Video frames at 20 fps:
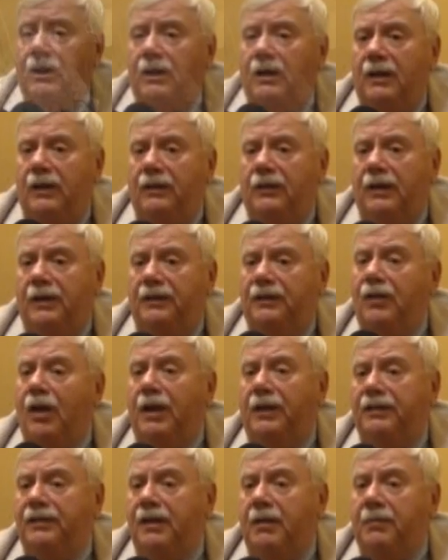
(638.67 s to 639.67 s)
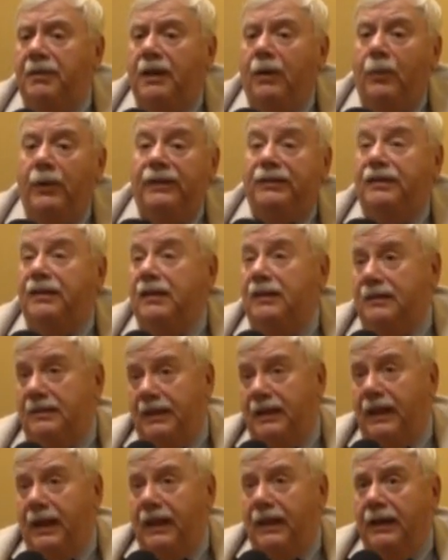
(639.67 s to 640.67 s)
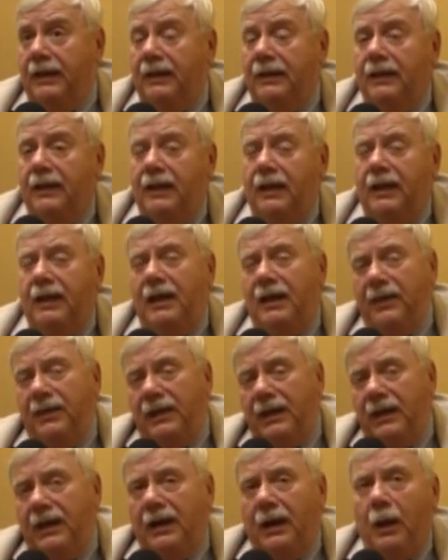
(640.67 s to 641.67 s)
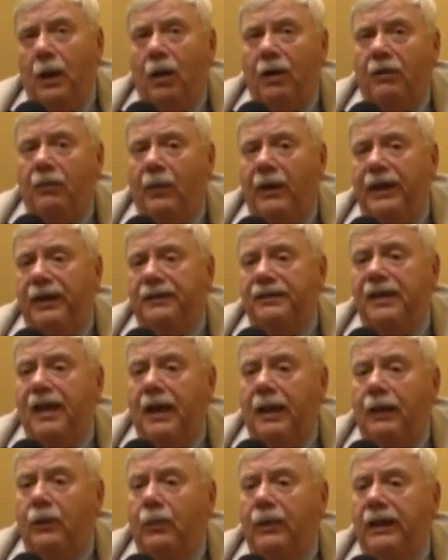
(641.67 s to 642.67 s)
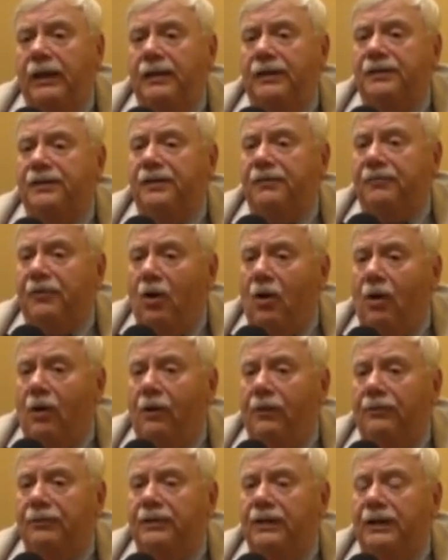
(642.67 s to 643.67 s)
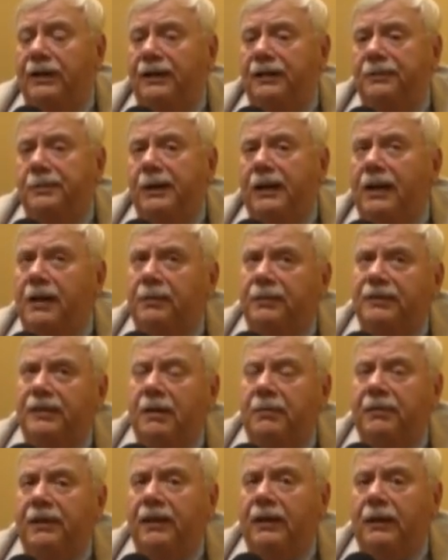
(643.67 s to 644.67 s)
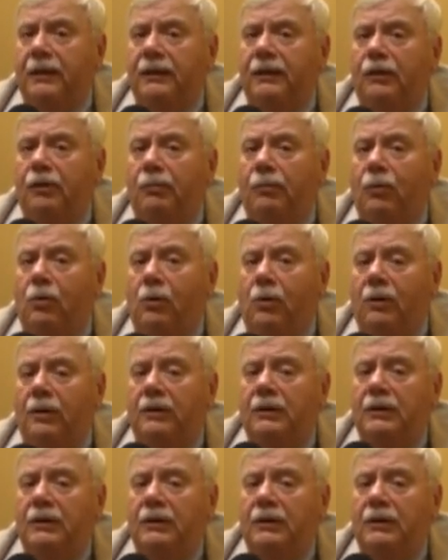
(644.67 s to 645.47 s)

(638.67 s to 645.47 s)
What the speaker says: It's not something we see today. And I think in a lot of ways, Halloween has evolved, and it's become something a little more